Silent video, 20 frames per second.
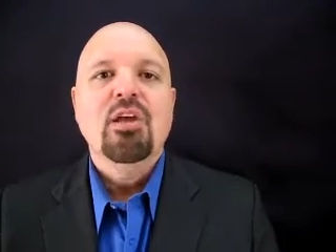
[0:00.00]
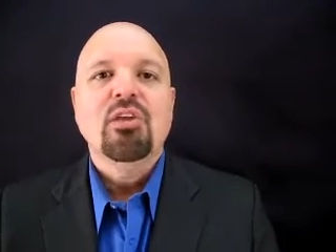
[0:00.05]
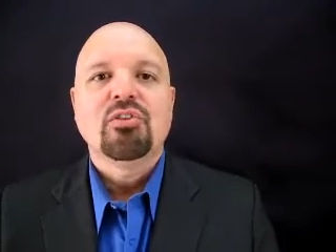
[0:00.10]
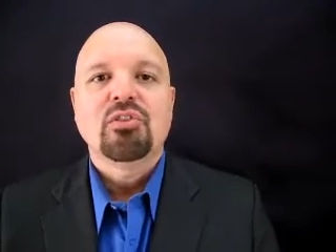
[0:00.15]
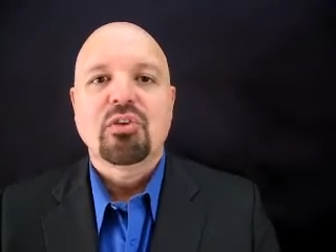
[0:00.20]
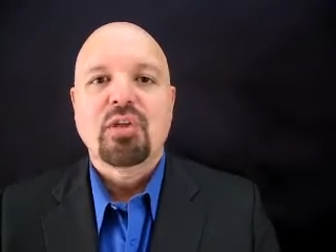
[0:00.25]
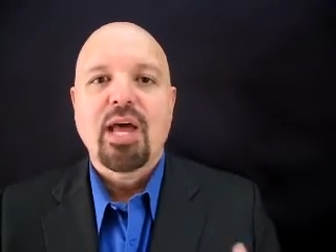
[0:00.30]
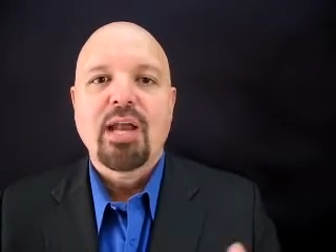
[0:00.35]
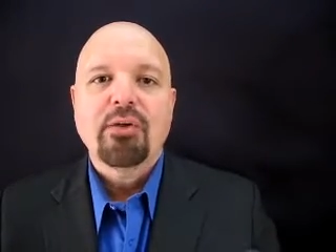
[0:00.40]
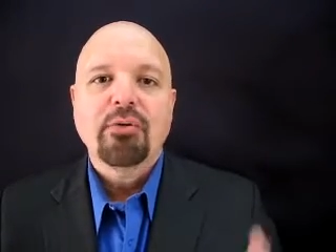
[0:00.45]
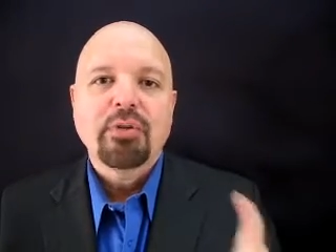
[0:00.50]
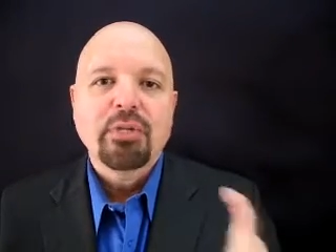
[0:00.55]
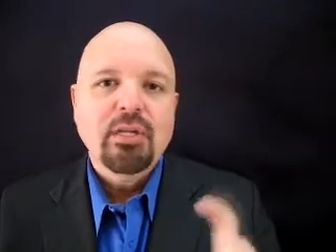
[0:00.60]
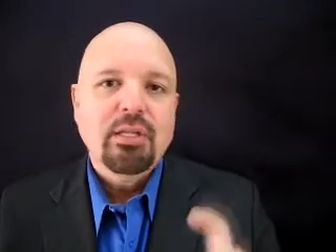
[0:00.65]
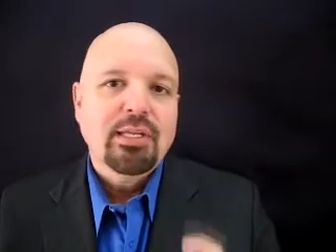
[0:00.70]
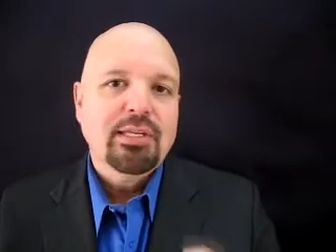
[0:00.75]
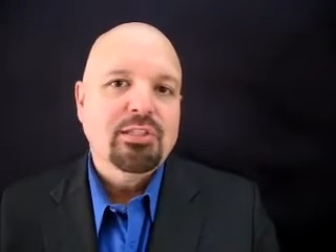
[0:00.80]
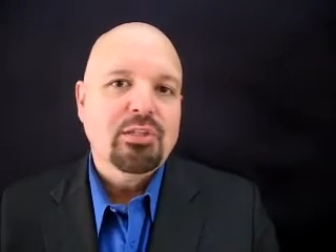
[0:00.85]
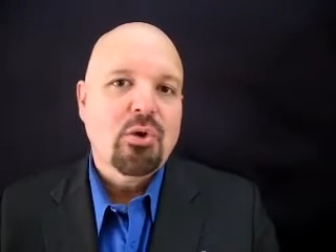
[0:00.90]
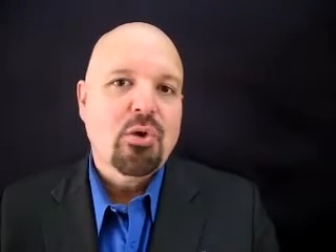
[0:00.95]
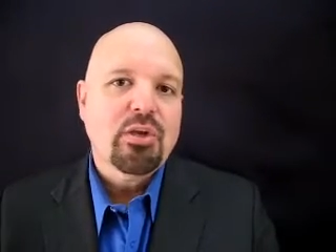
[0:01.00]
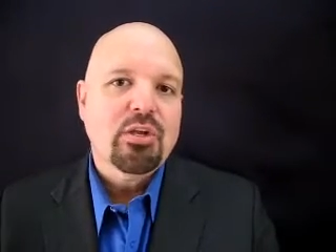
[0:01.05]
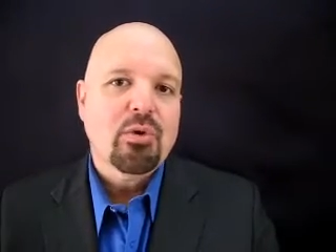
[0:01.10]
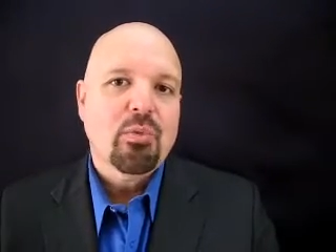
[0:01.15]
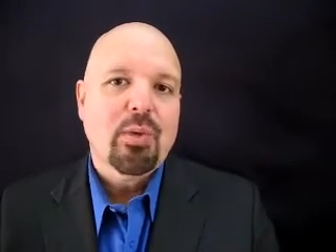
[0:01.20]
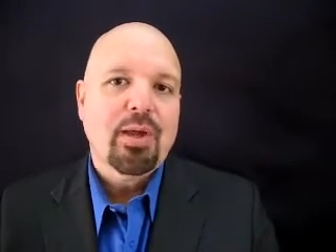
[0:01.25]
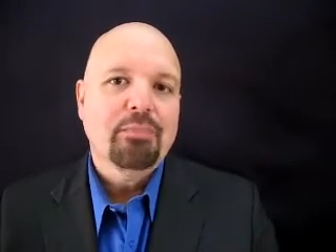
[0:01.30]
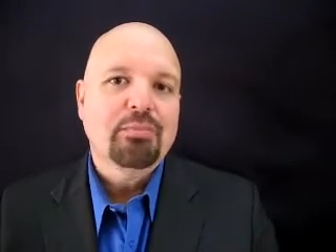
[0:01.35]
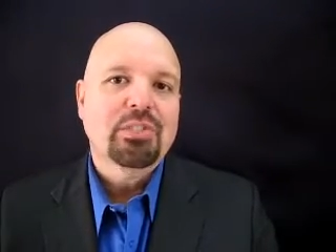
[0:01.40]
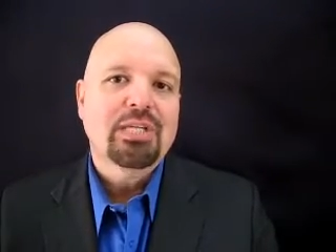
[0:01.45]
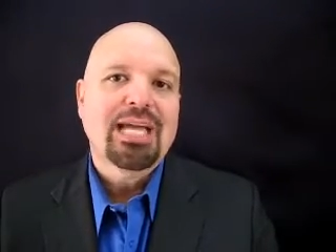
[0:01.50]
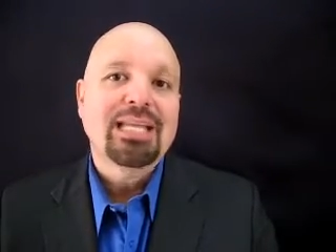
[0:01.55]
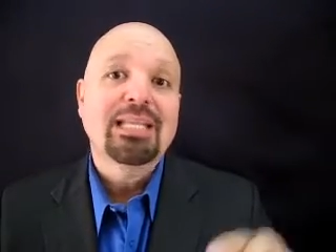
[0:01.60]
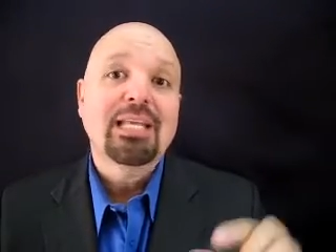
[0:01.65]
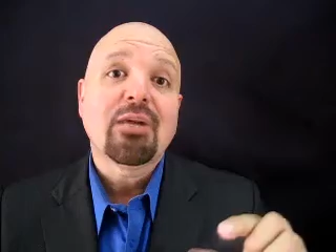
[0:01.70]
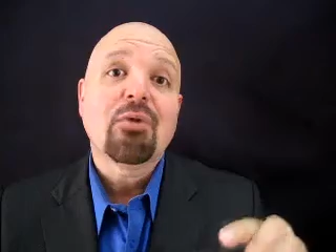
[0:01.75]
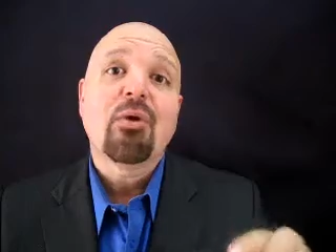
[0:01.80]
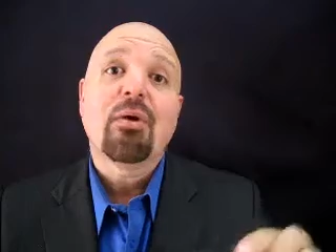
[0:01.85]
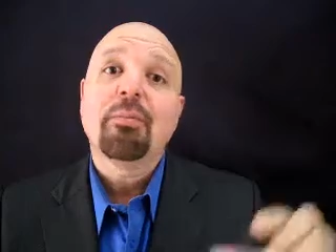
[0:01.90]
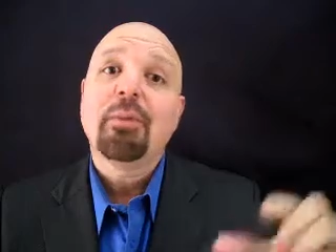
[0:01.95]
So not only do these go on your website, they
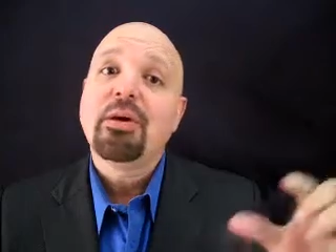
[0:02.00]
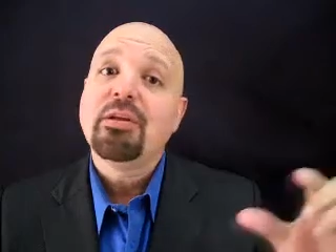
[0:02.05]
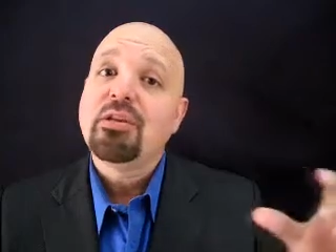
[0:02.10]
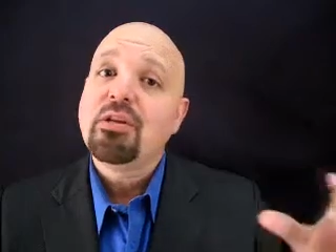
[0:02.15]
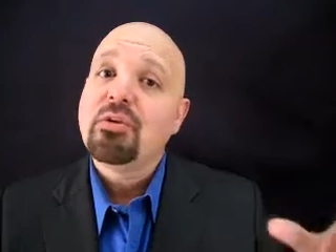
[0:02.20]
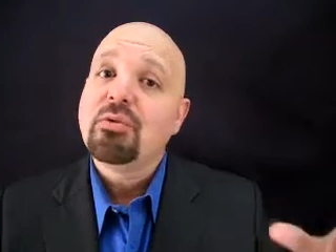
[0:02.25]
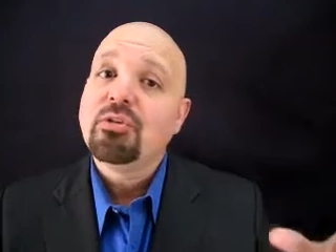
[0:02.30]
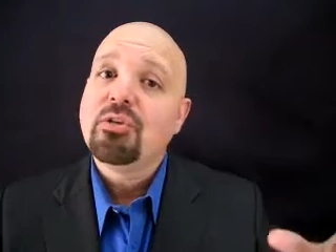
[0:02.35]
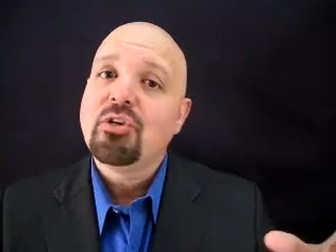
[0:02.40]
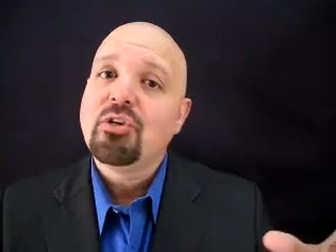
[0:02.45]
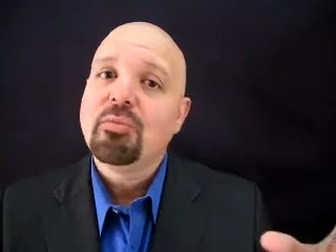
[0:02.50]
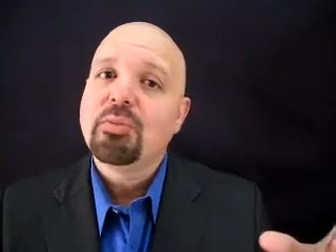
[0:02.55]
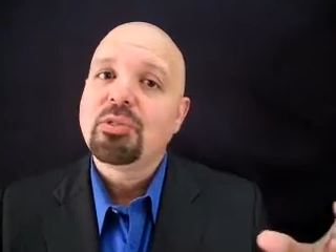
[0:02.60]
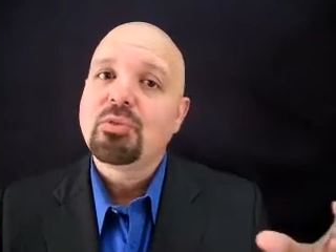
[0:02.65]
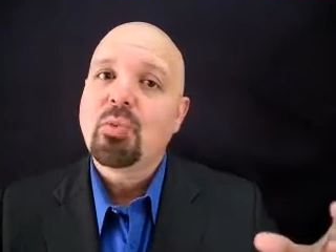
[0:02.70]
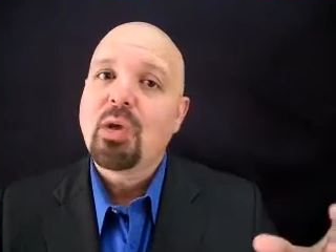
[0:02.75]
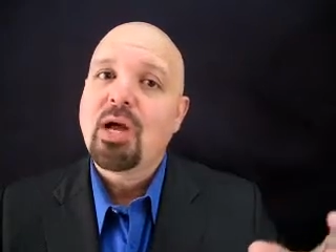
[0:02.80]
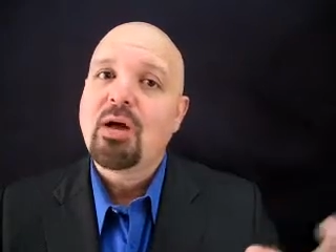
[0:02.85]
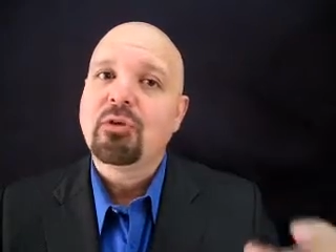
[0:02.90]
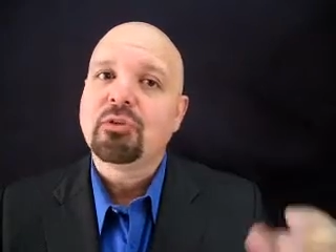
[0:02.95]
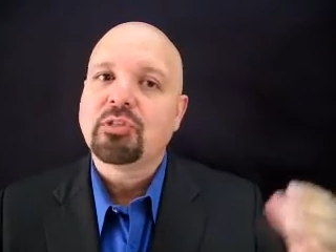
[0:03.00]
go up on YouTube as well,